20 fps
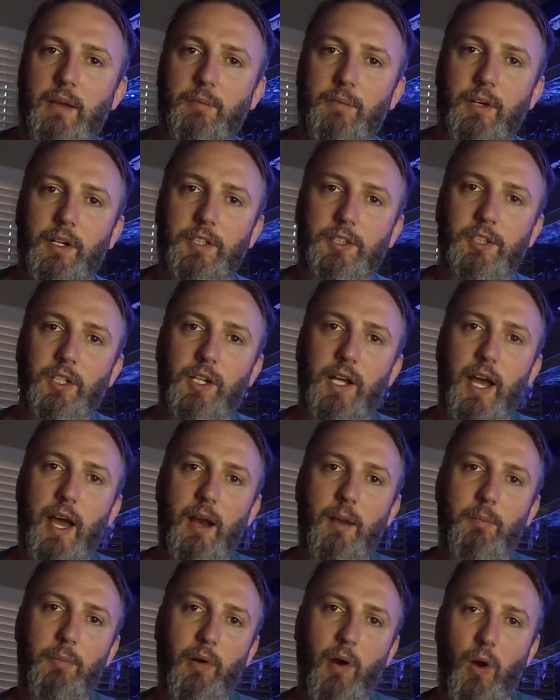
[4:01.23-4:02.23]
I'm going to show you how
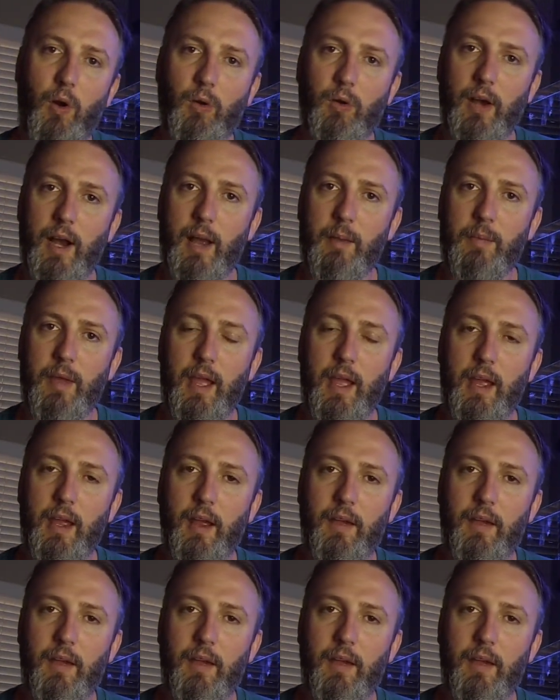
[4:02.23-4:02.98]
to program it,